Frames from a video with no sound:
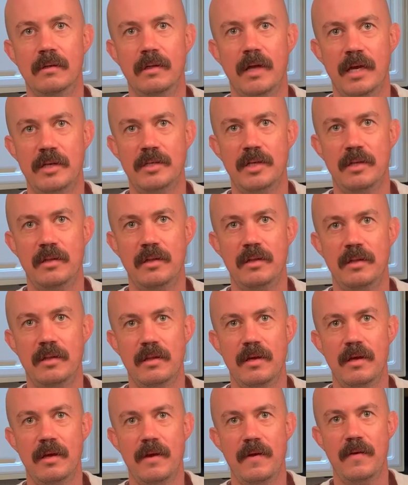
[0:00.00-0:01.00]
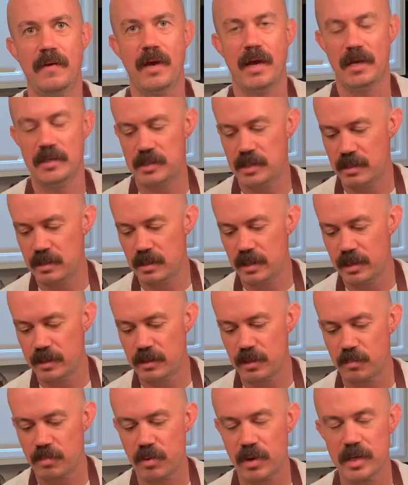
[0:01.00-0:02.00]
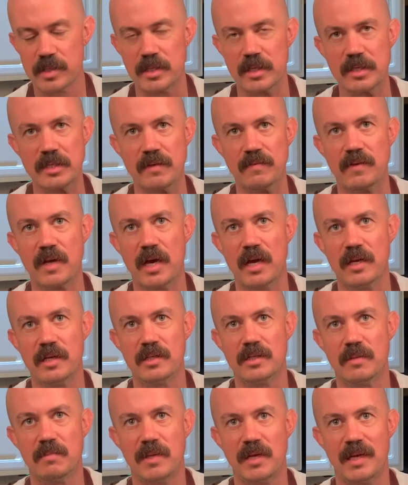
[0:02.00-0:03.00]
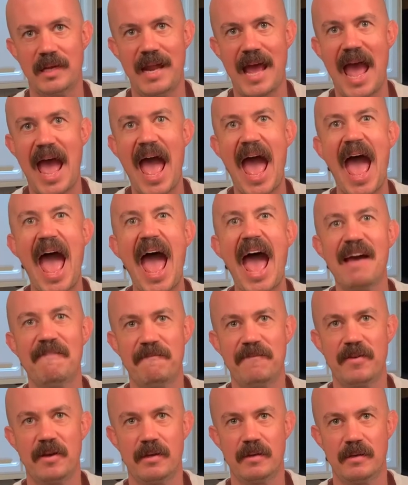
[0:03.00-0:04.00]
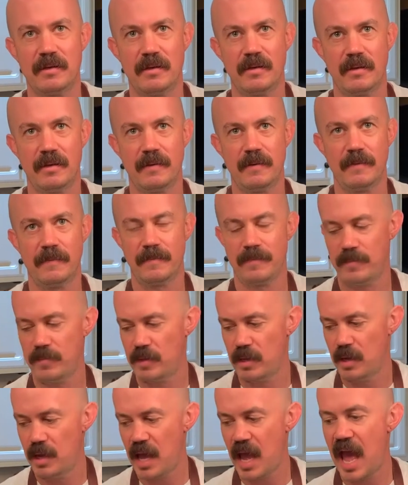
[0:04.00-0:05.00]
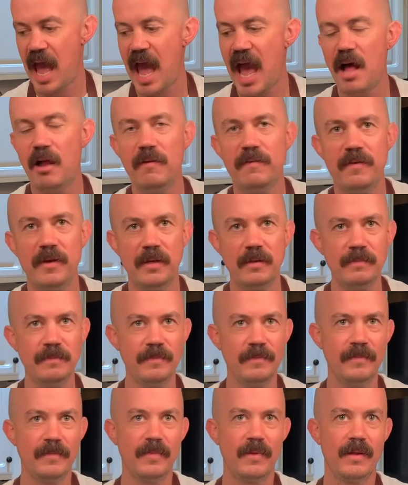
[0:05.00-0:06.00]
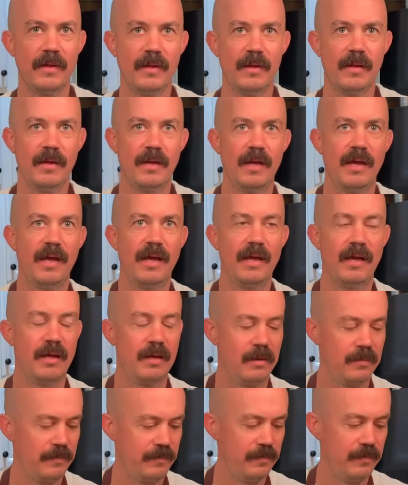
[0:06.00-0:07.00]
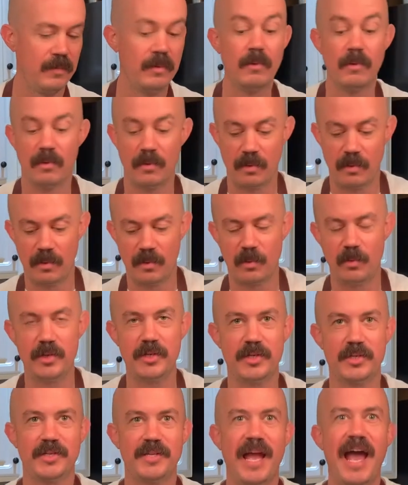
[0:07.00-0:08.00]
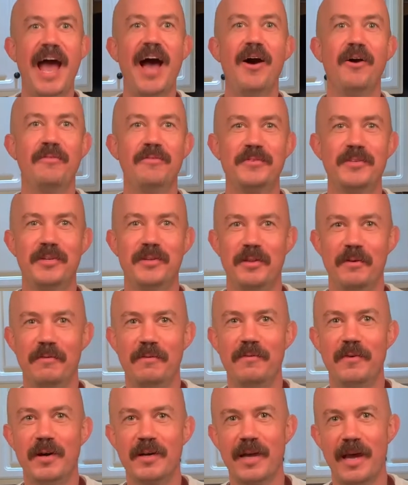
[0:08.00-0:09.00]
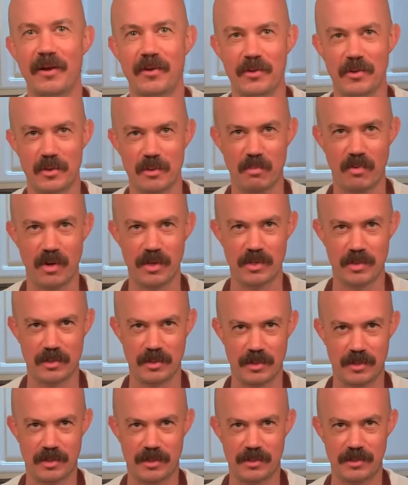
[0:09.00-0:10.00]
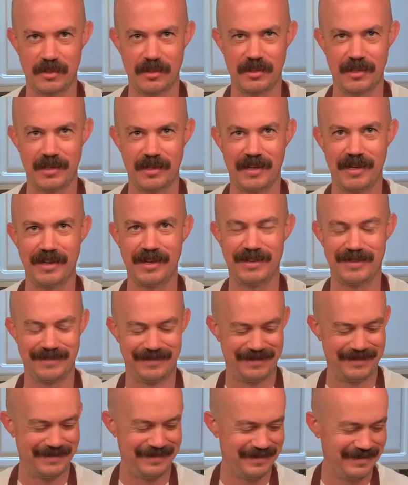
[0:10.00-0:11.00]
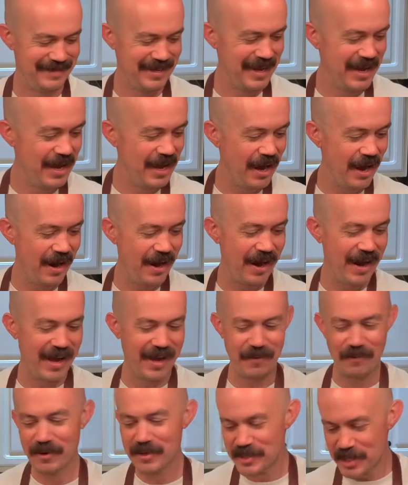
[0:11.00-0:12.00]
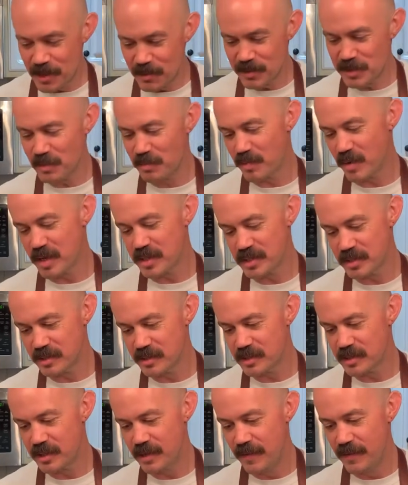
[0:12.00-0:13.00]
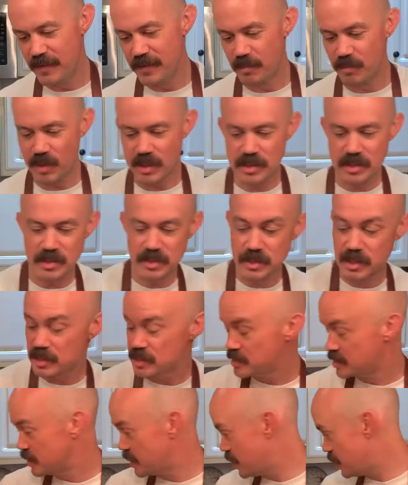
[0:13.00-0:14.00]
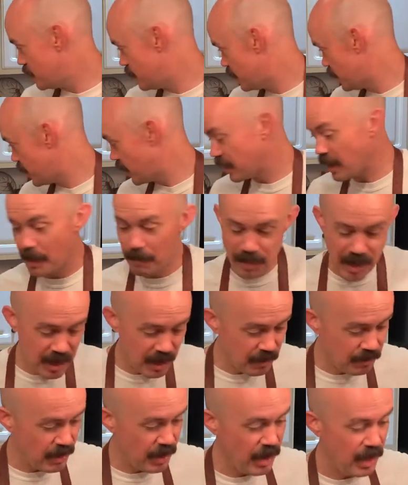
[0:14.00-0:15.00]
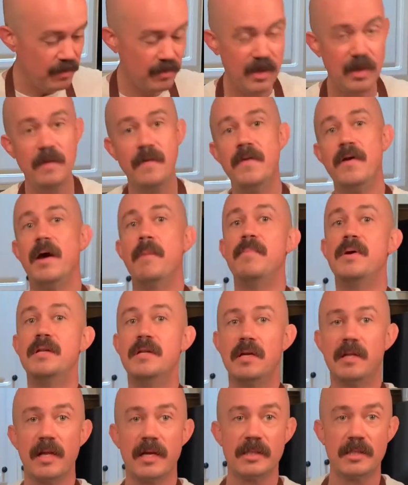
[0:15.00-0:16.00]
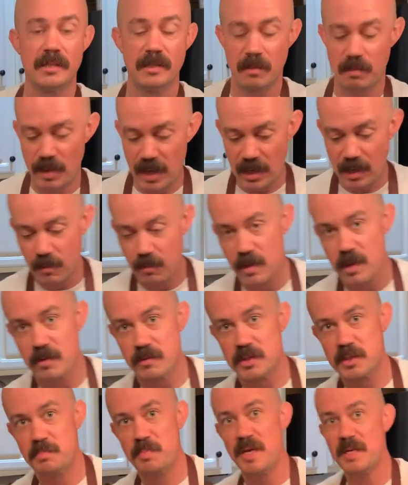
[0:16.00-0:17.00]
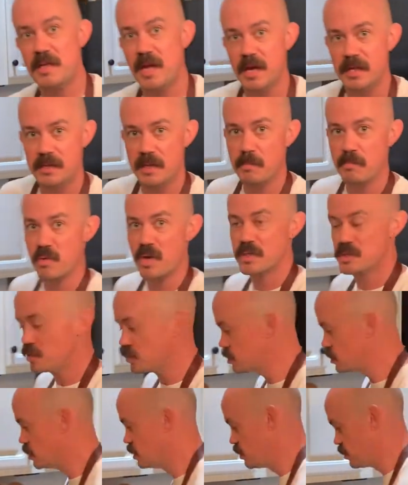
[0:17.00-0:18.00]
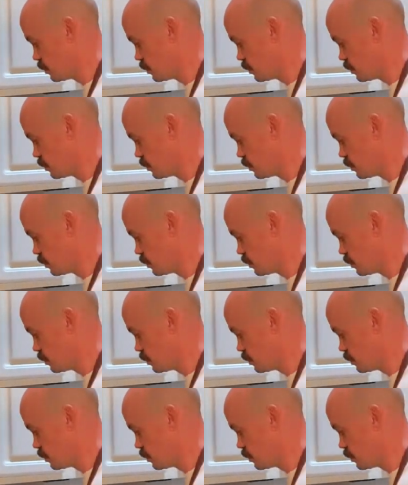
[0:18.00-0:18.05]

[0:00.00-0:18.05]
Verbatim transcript: as in like having it, as in like the process of cutting something in half. Say halfing. Halving? Halving? Yeah. We just halved the fuck out of those Brussels. Halves. All right, we're done with the Brussels. Brussels are gonna sit. I got bacon behind me. I've been neglecting the bacon while I was speed cutting them Brussels.